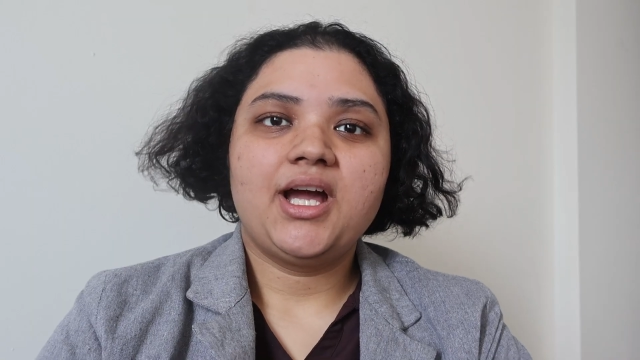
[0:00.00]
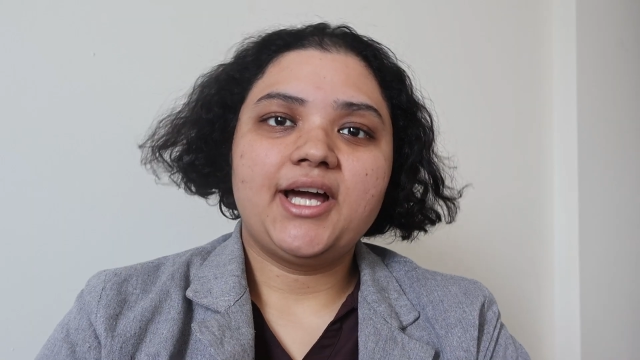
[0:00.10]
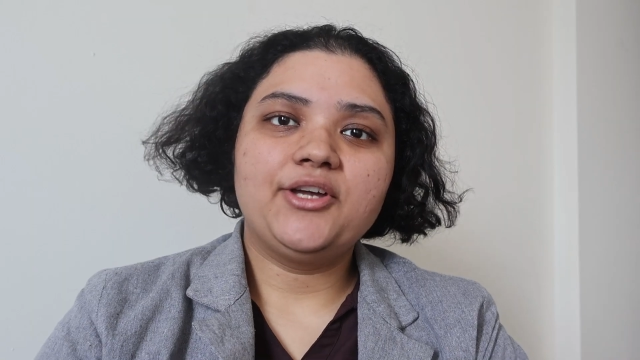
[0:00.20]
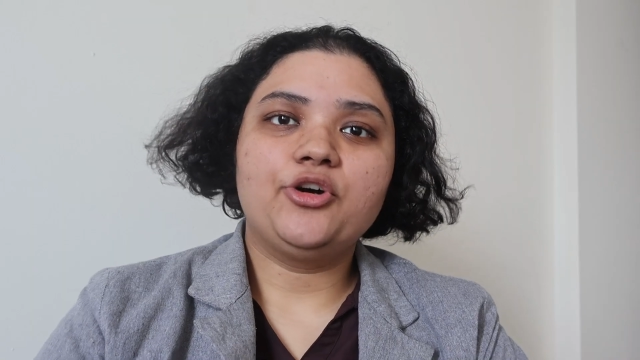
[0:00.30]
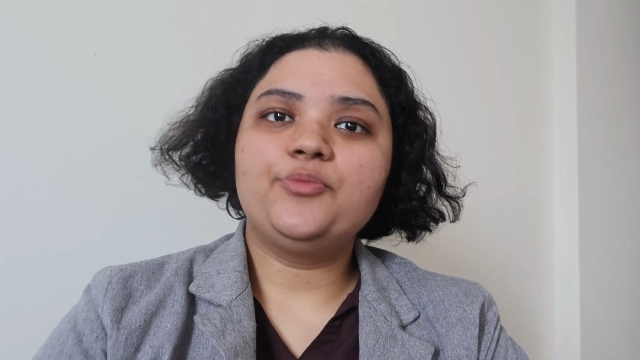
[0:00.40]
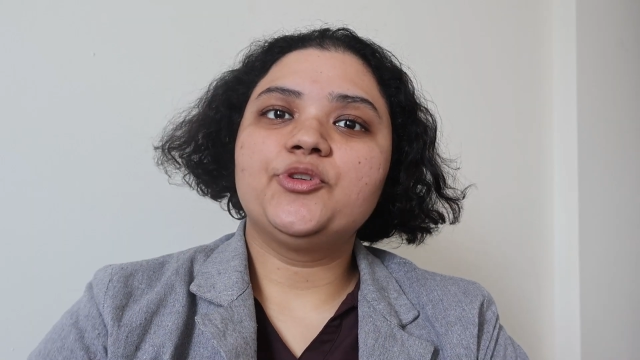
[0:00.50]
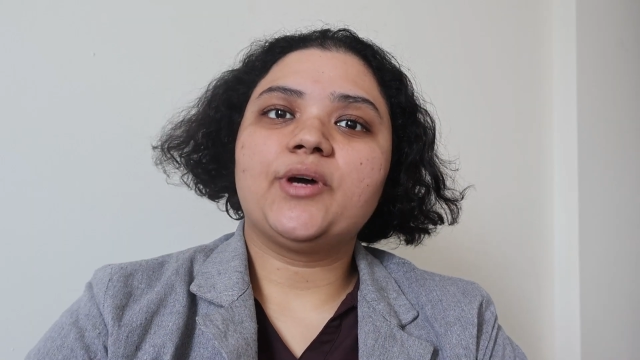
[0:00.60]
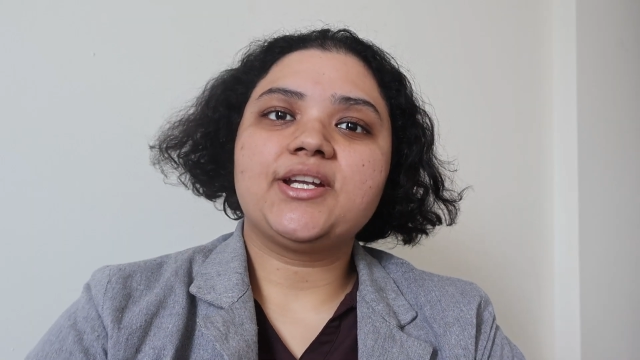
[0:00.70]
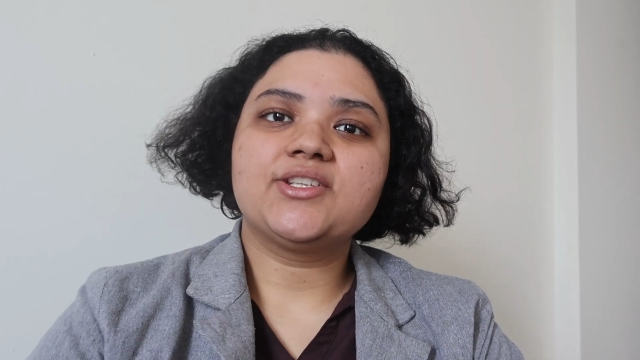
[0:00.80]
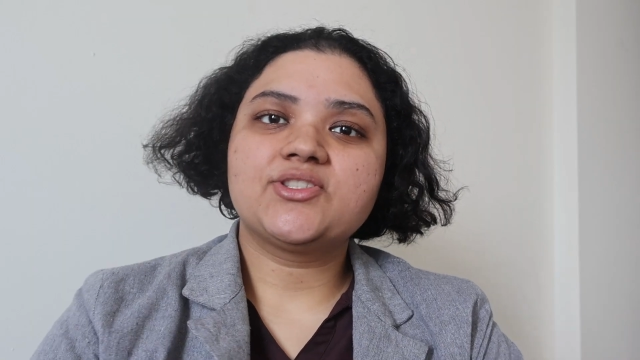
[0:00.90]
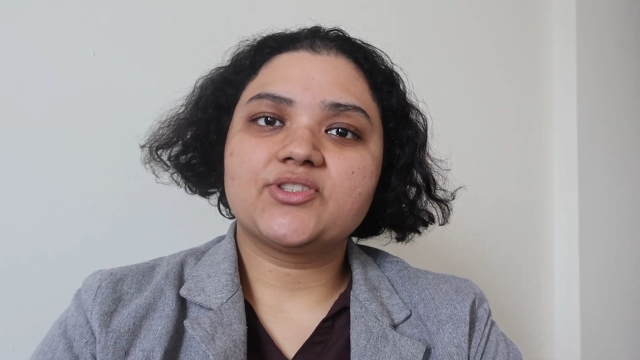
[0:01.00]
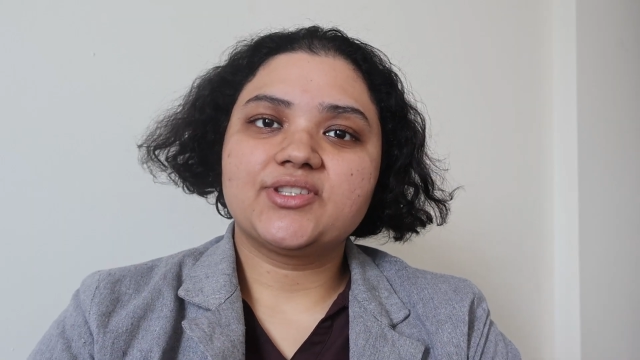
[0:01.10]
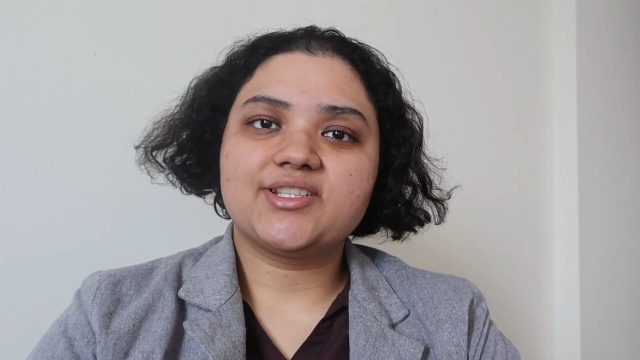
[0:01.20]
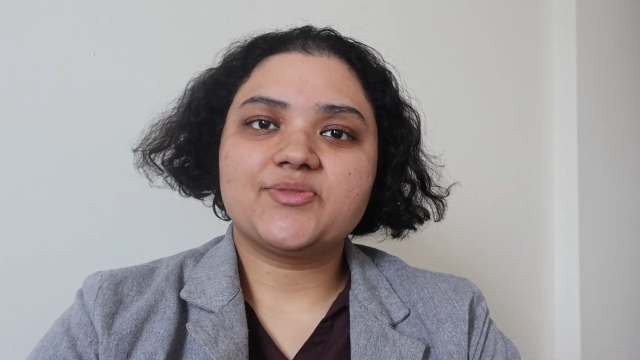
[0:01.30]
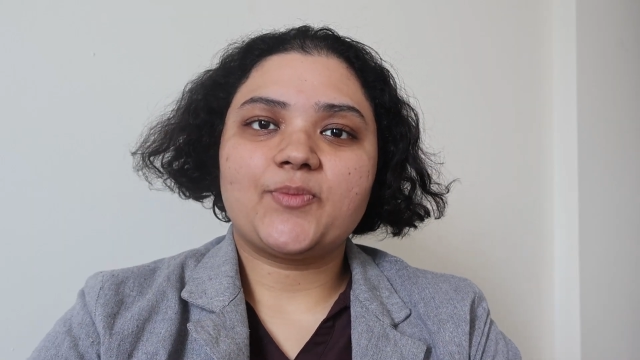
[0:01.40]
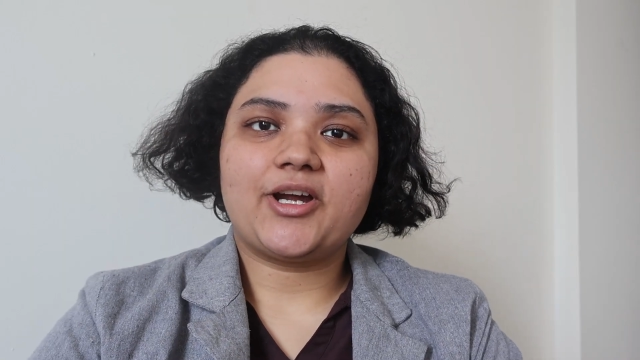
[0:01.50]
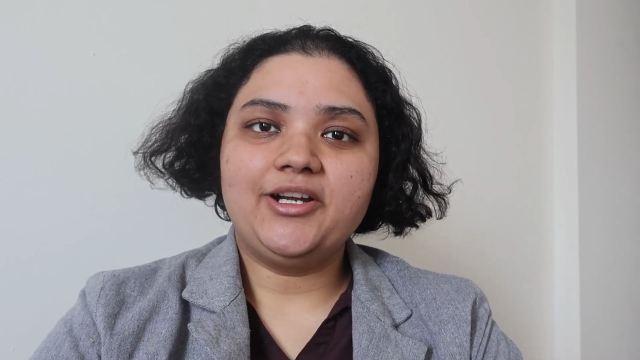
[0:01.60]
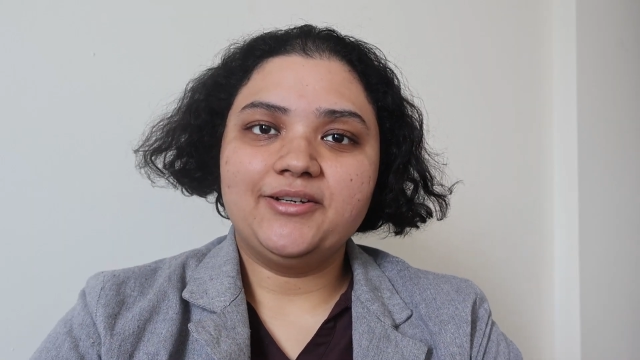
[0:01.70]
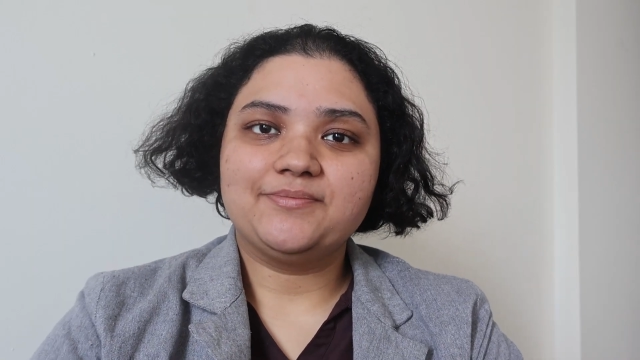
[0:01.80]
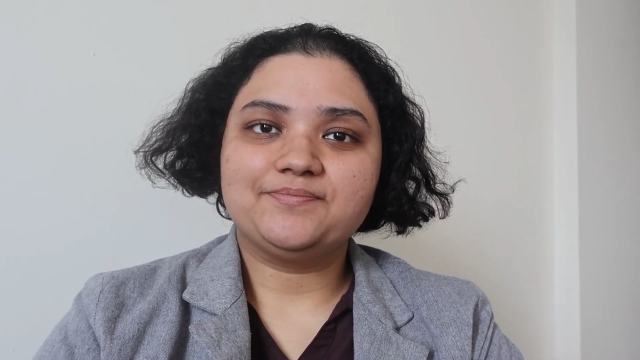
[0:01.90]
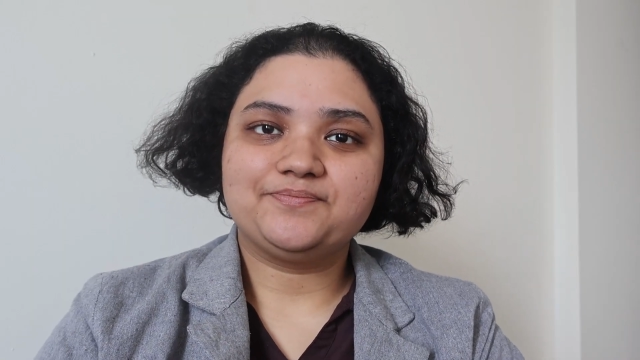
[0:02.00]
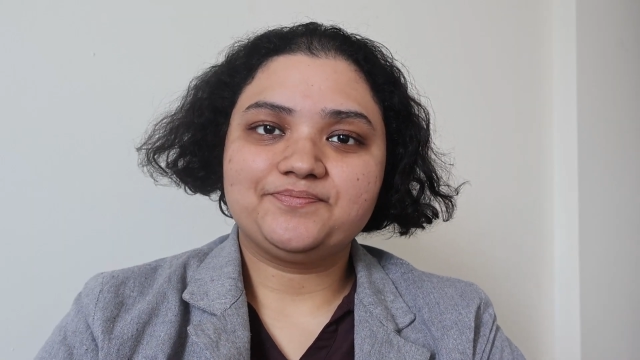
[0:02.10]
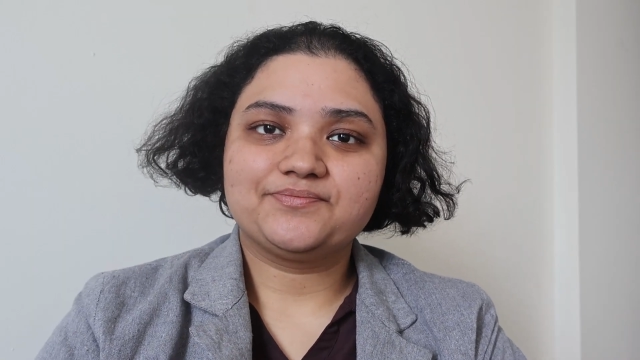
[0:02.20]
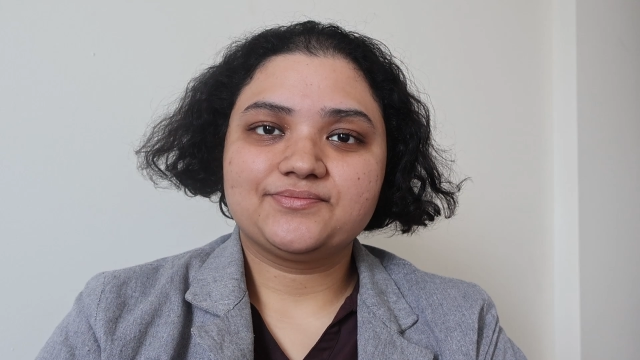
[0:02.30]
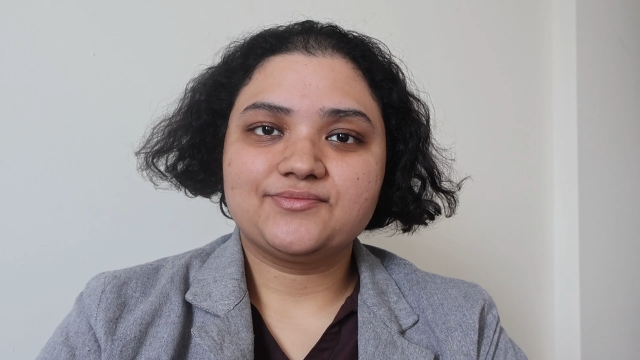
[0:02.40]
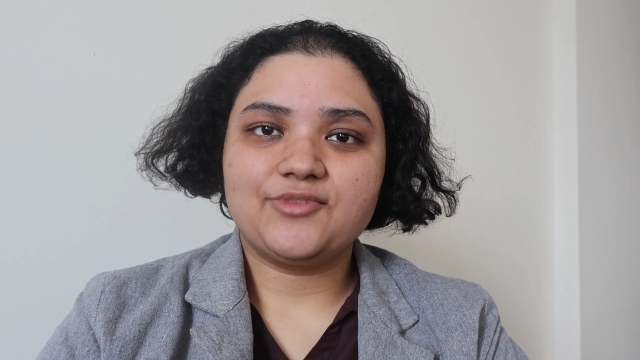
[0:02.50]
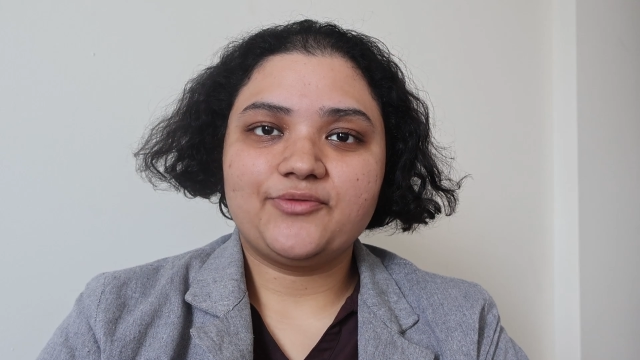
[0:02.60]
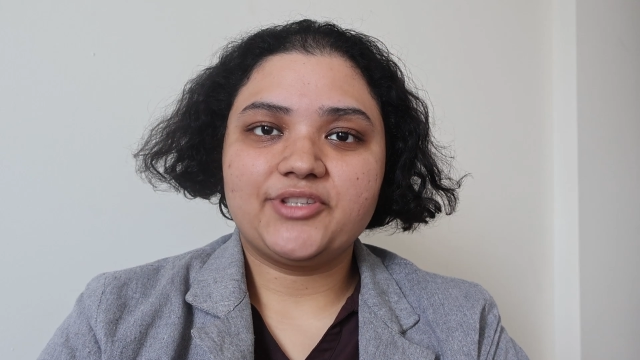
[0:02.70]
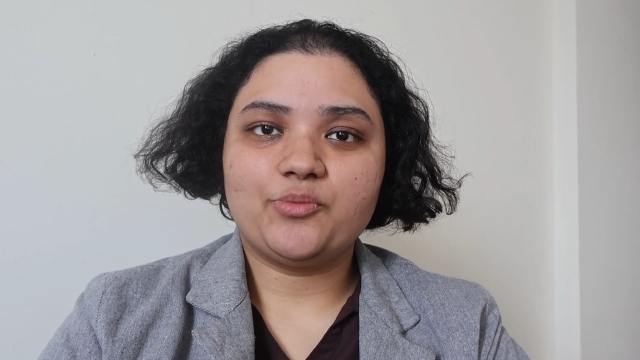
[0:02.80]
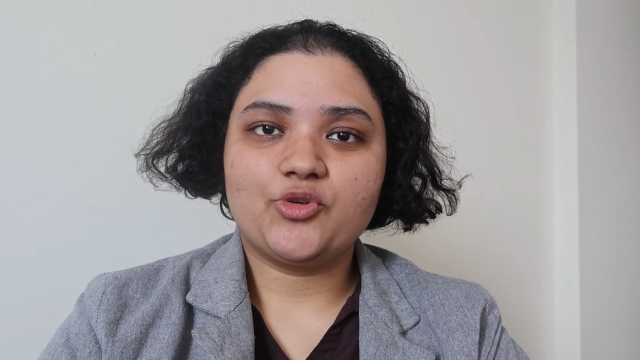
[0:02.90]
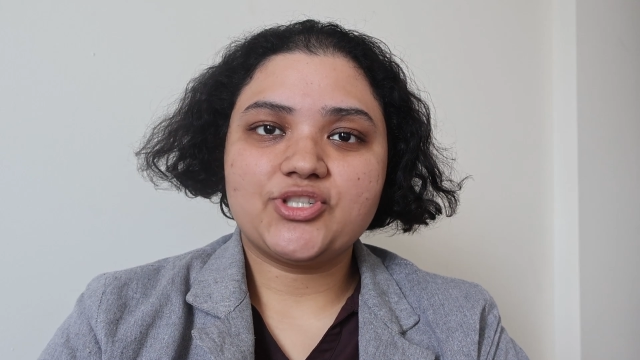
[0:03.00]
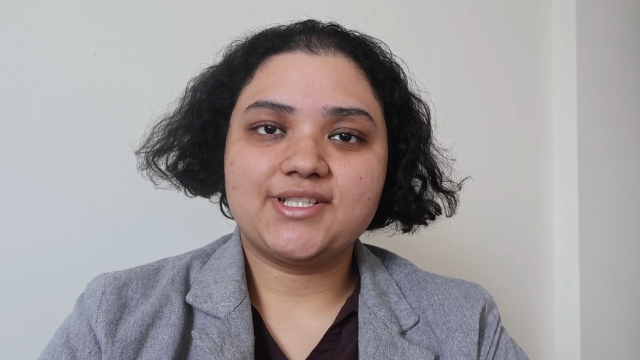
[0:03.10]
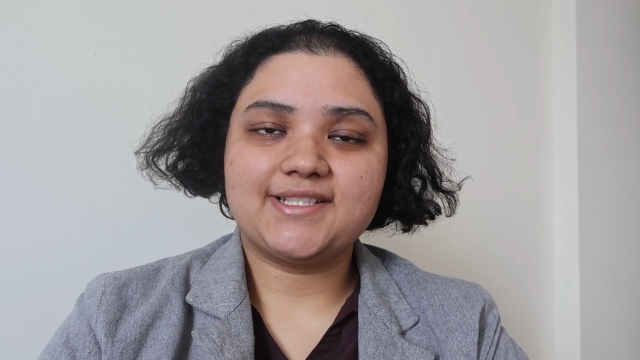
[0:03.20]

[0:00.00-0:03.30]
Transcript: I hope you understood this part of the emotional